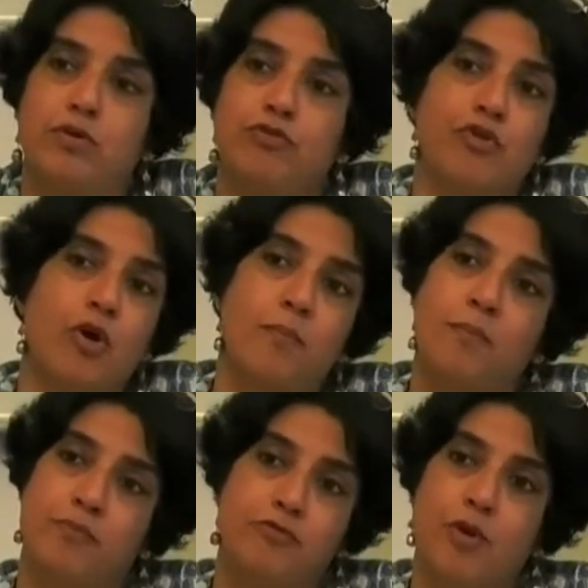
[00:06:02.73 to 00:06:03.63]

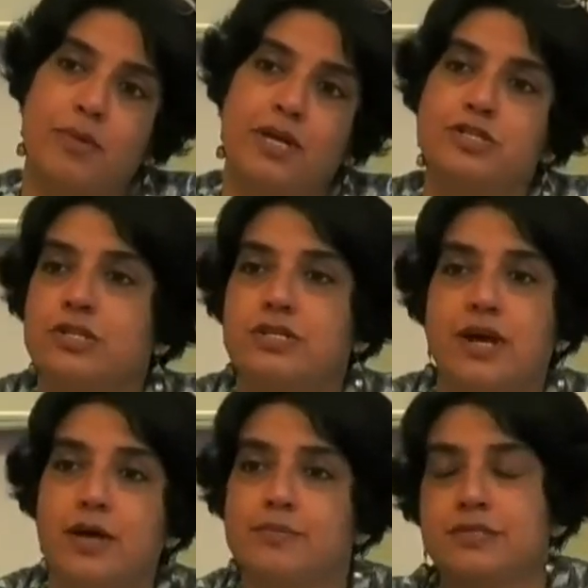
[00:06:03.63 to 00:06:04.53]
from ancient
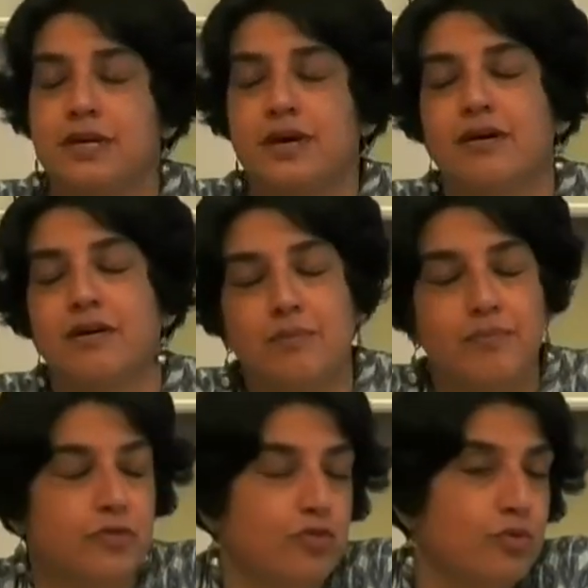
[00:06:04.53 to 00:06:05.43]
times,
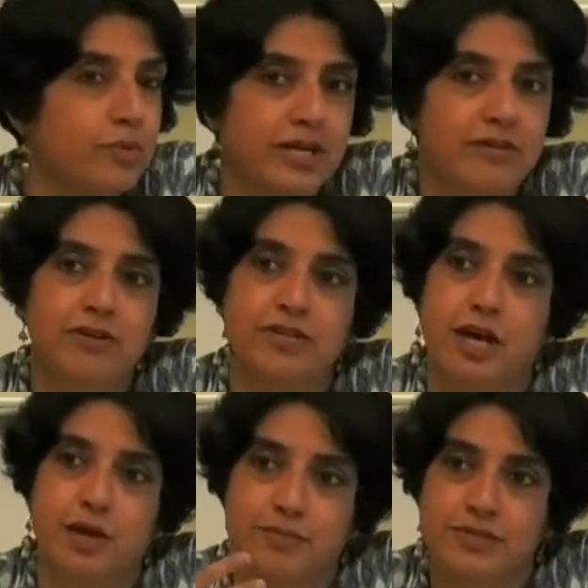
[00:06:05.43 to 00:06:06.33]
through medieval
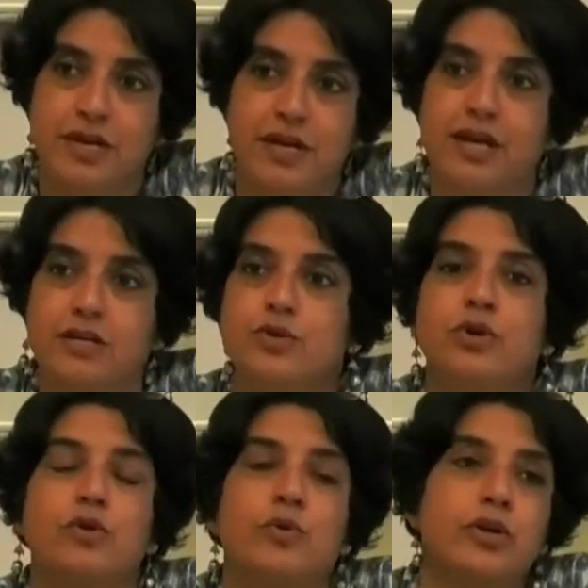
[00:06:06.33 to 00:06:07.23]
times, into
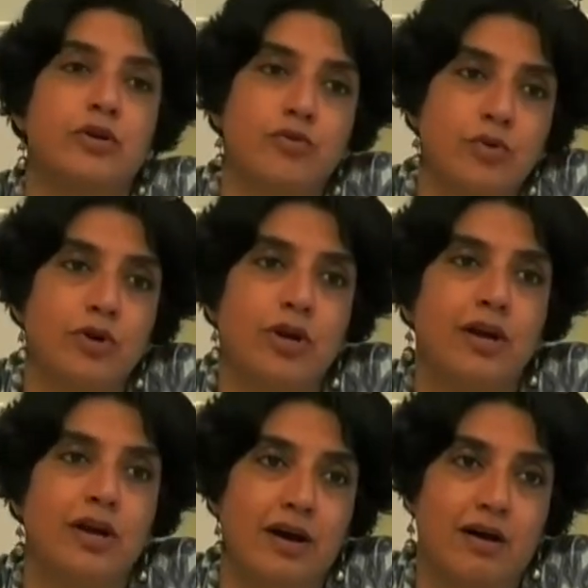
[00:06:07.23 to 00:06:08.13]
colonial rule,
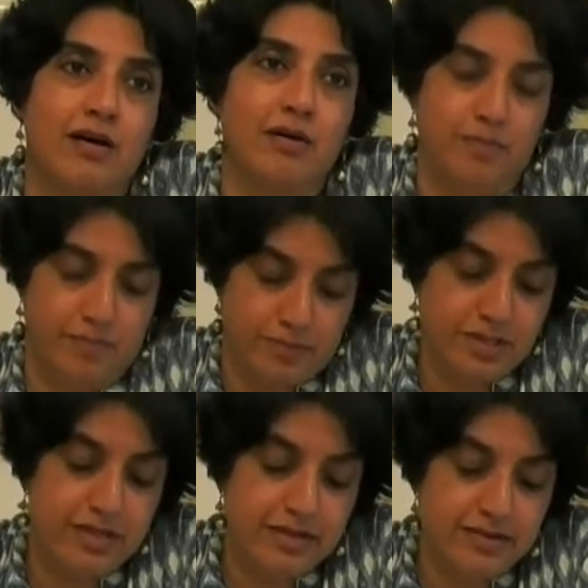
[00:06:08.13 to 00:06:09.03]

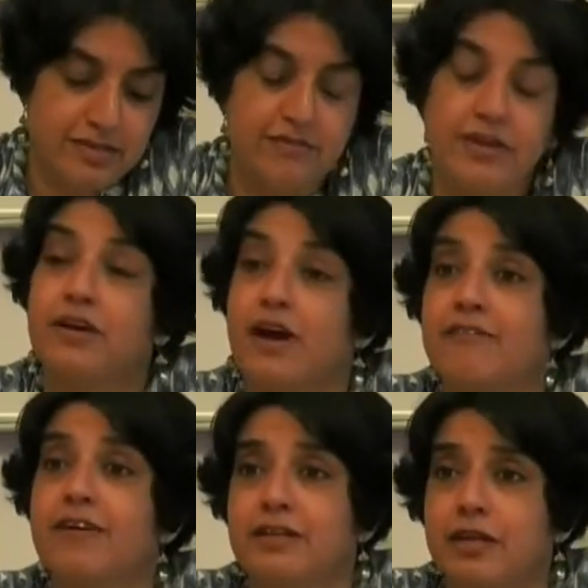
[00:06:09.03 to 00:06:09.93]
till we
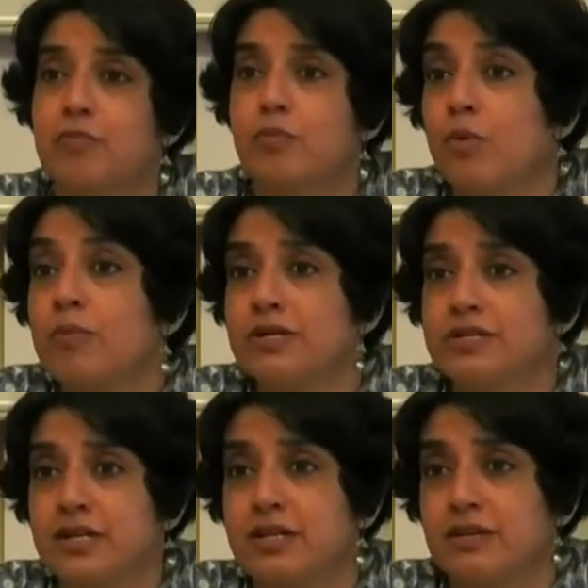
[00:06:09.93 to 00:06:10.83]
arrive at their
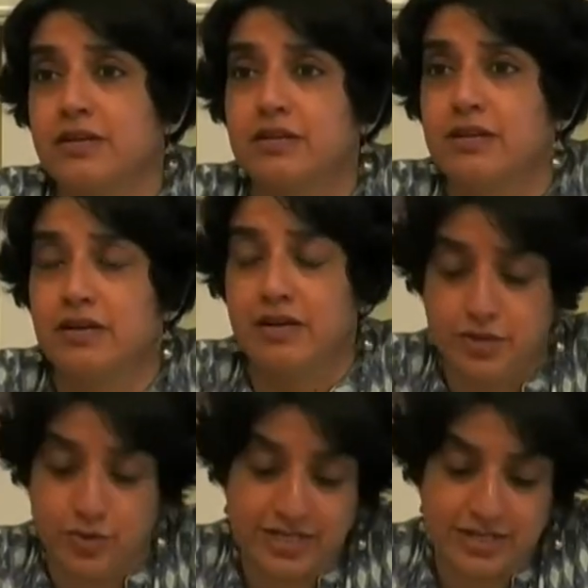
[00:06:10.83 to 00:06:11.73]
moment in the early
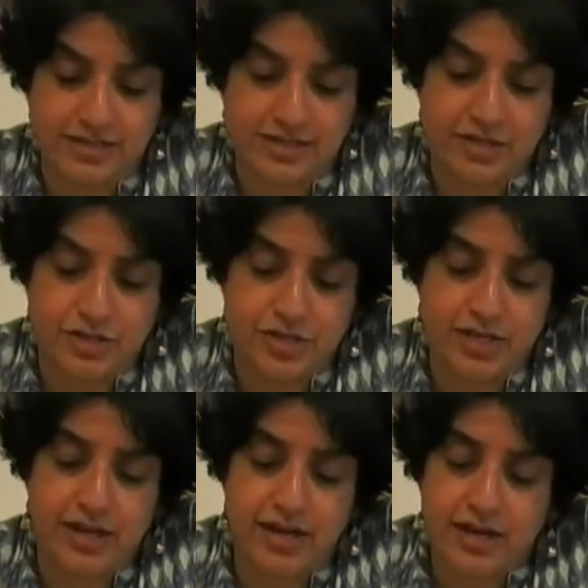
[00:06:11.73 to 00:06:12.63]
20th
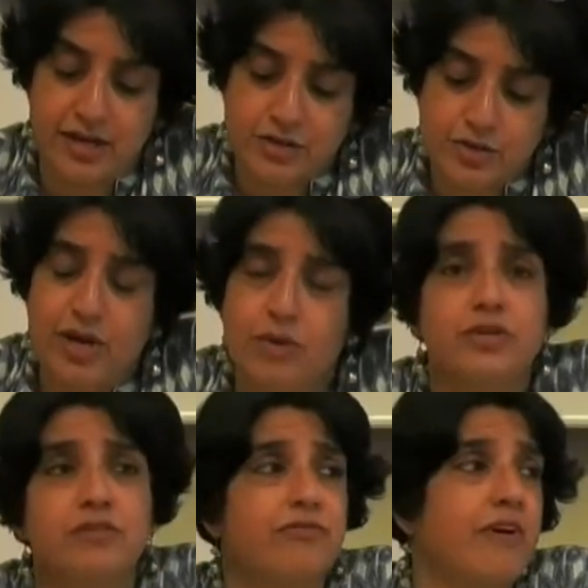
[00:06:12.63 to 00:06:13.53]
century. So I
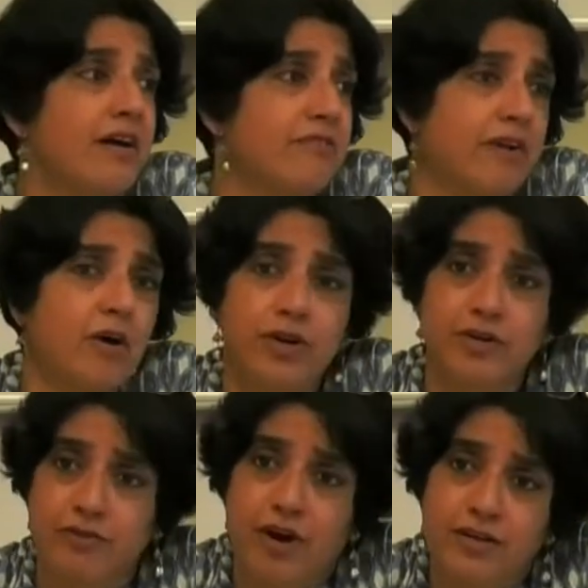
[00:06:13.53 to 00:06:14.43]
looked at 5
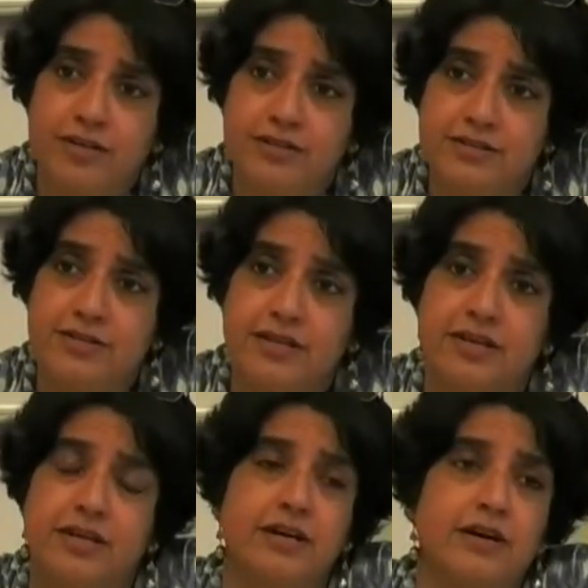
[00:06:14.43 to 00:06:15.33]
founding fathers,
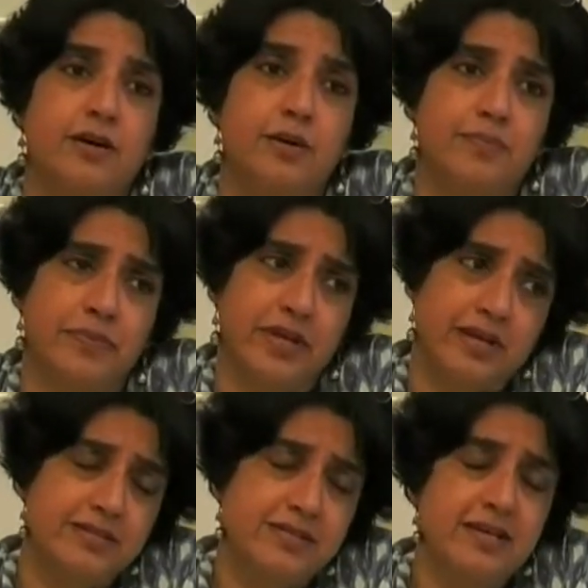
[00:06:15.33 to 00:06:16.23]
in
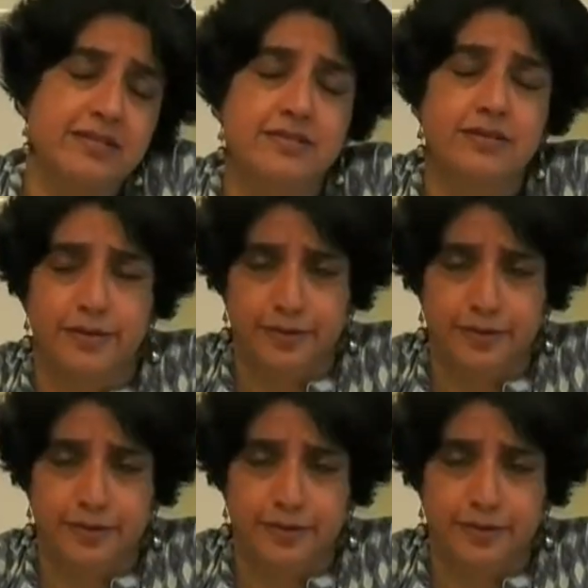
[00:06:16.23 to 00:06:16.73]
a sense.